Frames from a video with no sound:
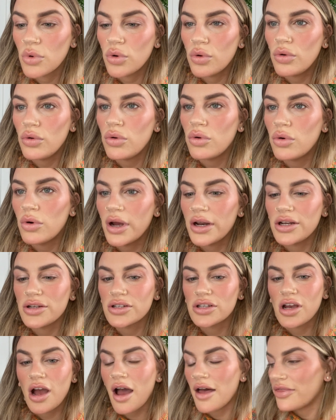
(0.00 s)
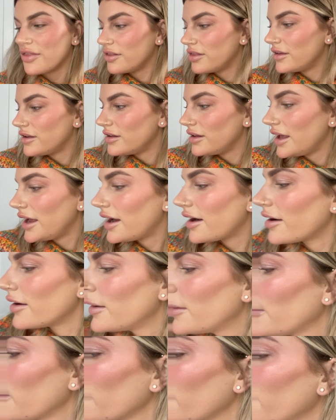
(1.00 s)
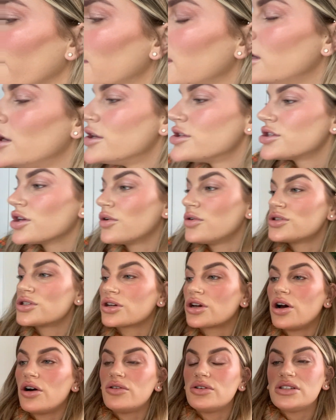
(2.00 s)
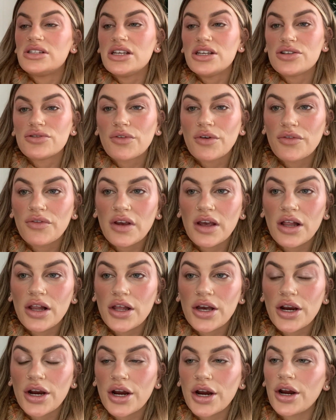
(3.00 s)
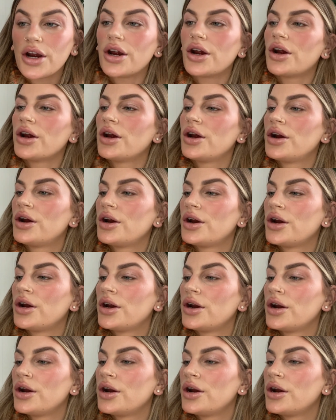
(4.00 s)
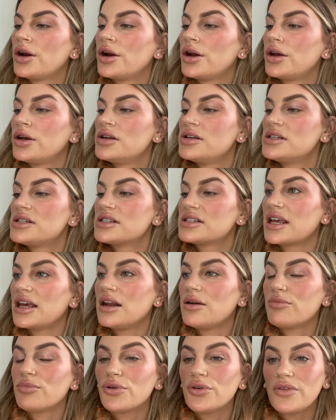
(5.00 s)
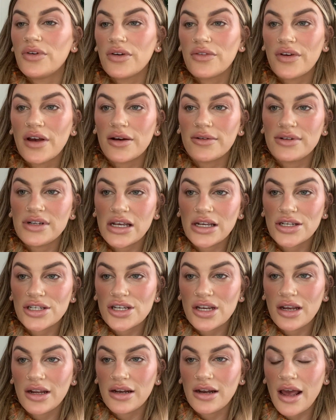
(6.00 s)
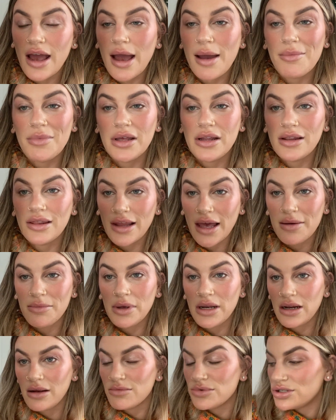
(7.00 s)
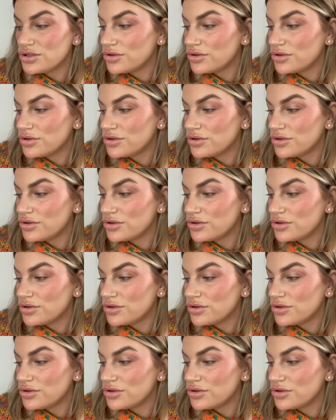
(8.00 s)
ooh, I just got the little hair. So it's Kosas Revealer Skin Improving Foundation. I'm in light medium